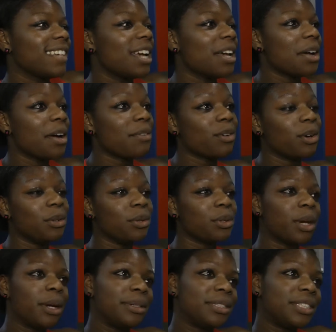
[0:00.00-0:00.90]
I've got
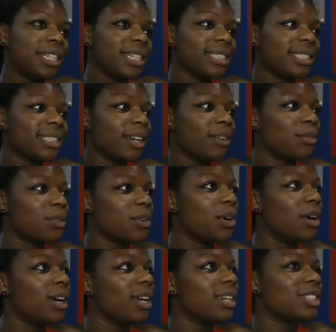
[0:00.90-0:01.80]
new coaches, I've
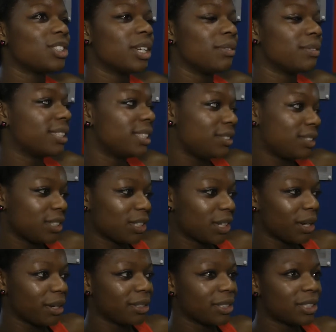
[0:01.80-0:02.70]
got a strength conditioning
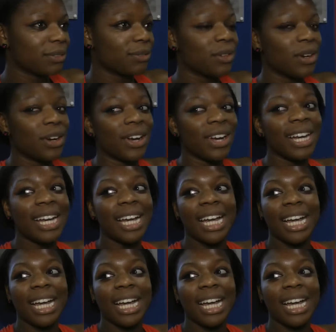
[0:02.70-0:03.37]
coach, I've got